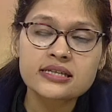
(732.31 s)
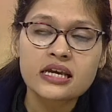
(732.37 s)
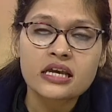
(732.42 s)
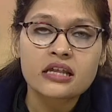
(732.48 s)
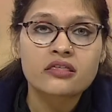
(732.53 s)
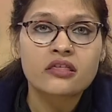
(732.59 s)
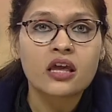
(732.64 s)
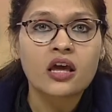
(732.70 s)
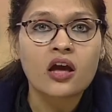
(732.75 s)

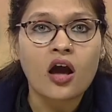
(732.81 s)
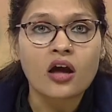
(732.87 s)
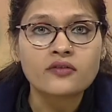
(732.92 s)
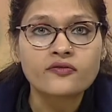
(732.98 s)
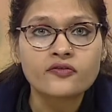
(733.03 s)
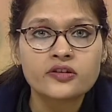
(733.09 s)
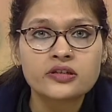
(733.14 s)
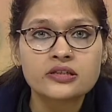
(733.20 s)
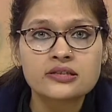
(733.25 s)
the
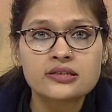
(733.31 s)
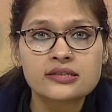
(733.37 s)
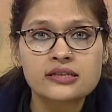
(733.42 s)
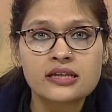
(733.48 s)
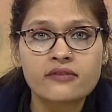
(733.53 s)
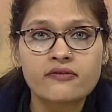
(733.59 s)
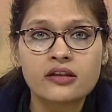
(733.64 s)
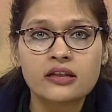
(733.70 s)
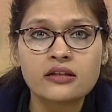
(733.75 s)
confidence
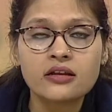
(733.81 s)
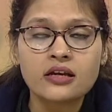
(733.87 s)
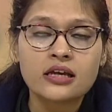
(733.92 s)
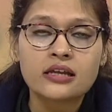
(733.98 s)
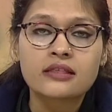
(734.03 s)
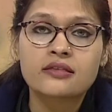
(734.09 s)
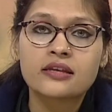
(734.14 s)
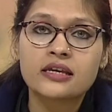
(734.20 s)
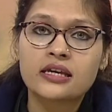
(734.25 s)
level,
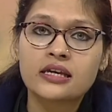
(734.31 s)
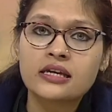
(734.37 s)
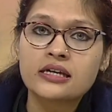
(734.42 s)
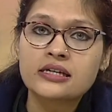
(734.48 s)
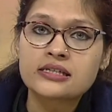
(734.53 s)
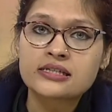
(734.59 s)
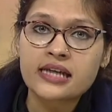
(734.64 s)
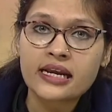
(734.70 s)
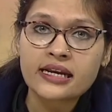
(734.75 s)
the
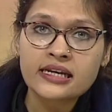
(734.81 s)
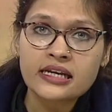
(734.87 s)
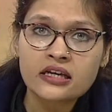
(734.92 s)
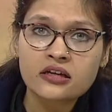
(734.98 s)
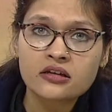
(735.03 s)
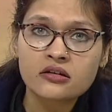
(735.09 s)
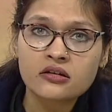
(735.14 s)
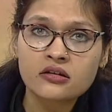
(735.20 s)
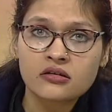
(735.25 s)

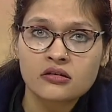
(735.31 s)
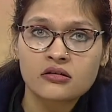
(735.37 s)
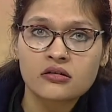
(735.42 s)
technical